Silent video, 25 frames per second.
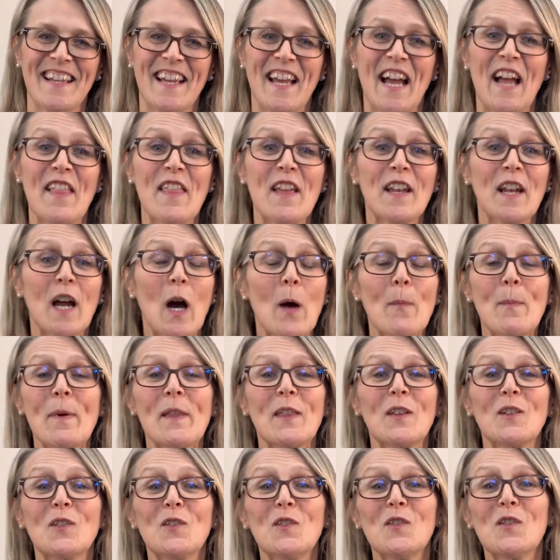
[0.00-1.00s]
And then up in
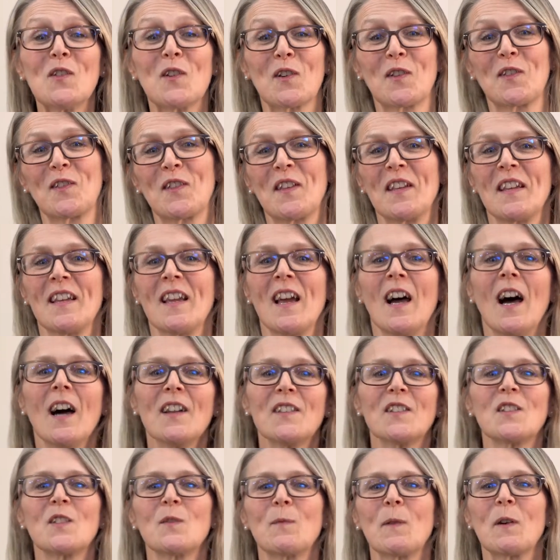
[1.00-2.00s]
the north,
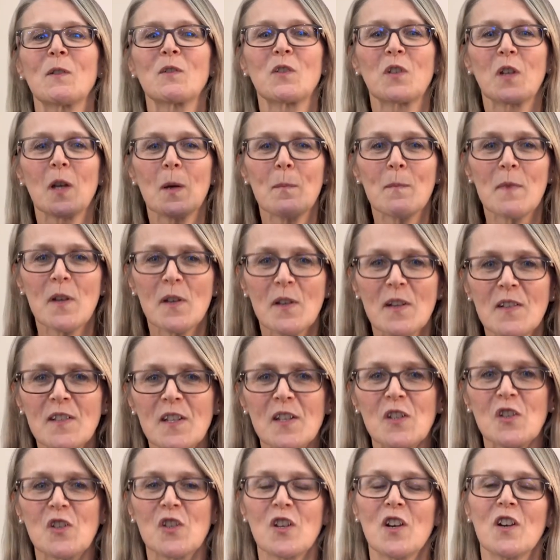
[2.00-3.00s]
Huddersfield
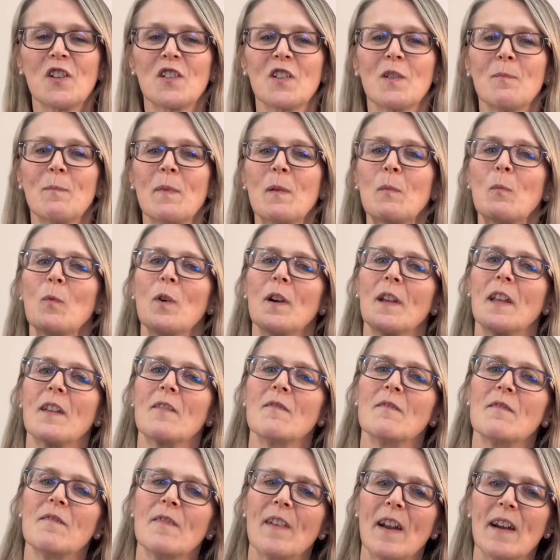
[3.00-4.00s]
Community Church have been
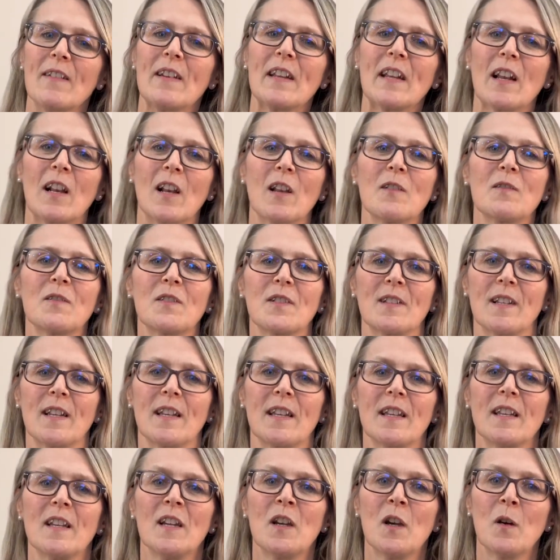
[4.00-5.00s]
working very
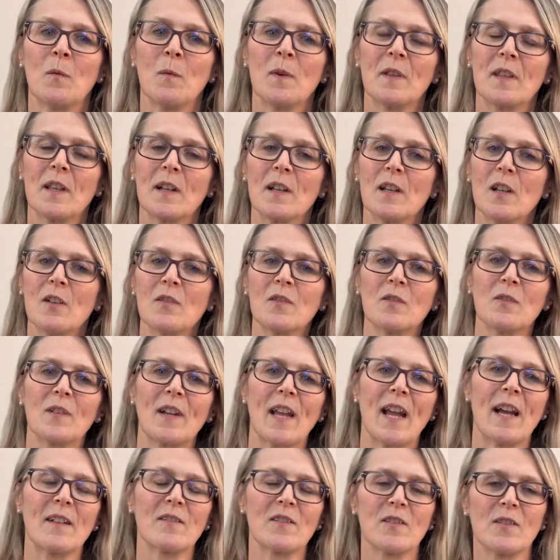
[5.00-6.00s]
closely with the local
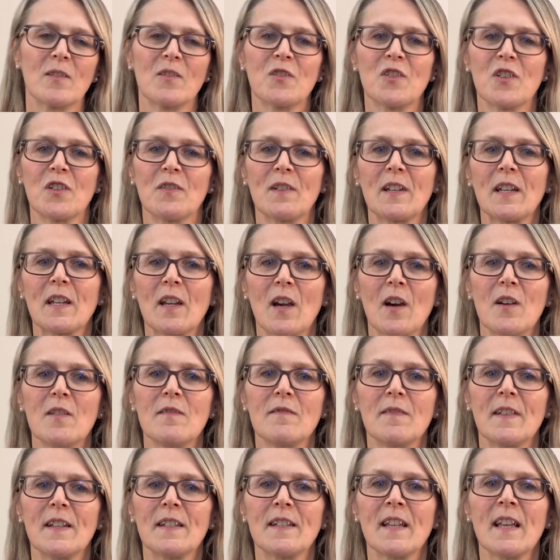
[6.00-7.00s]
council during
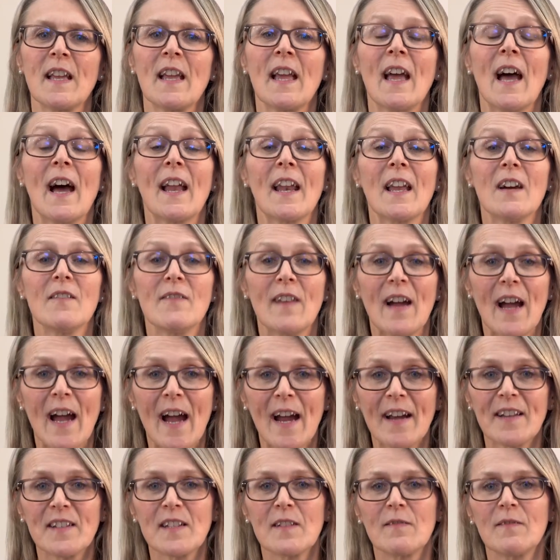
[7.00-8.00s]
COVID and have
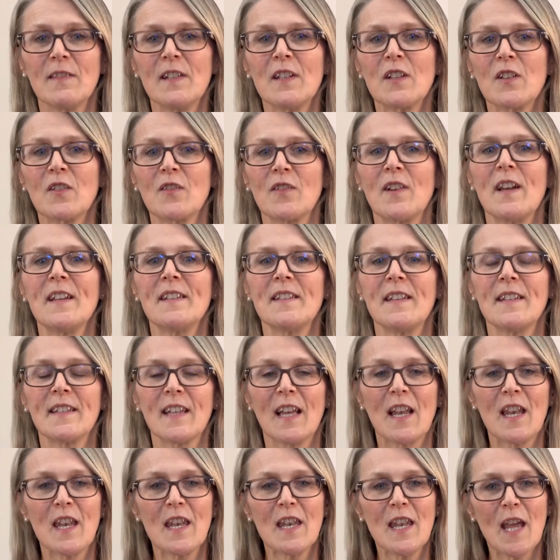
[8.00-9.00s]
actively created
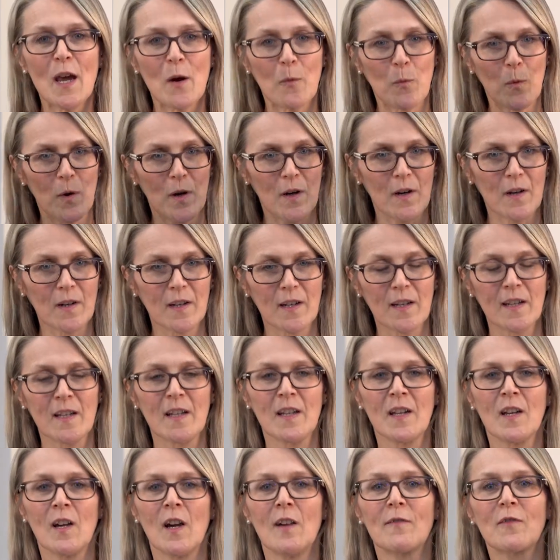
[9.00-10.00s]
a network
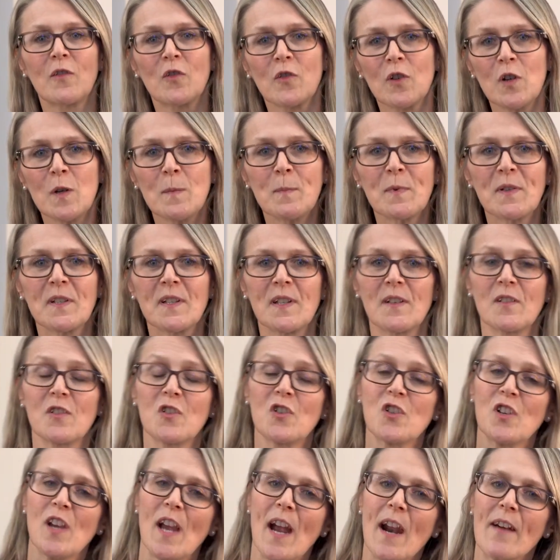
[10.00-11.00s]
of groups and
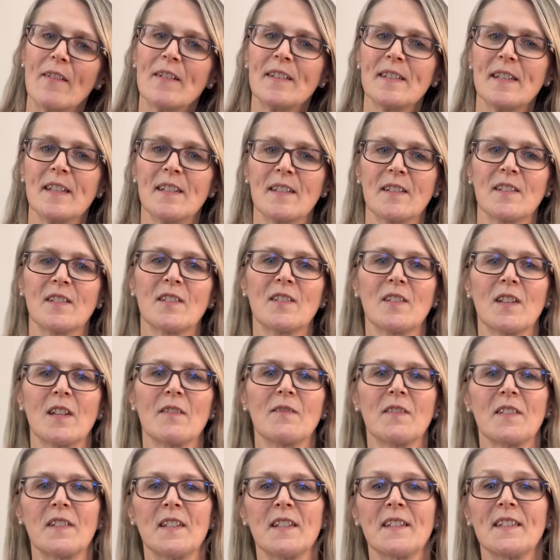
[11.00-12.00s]
charities and
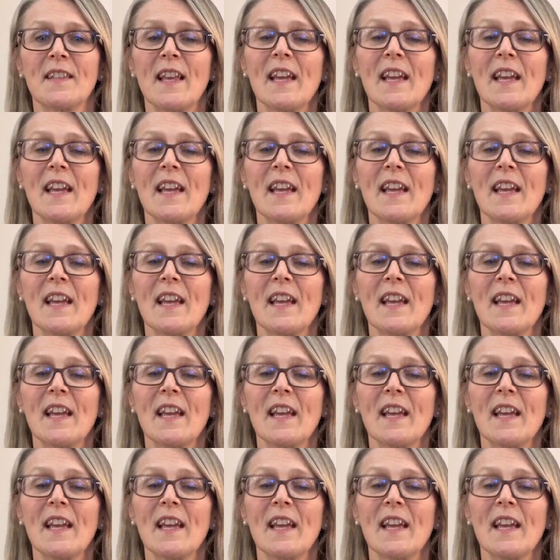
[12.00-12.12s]
services.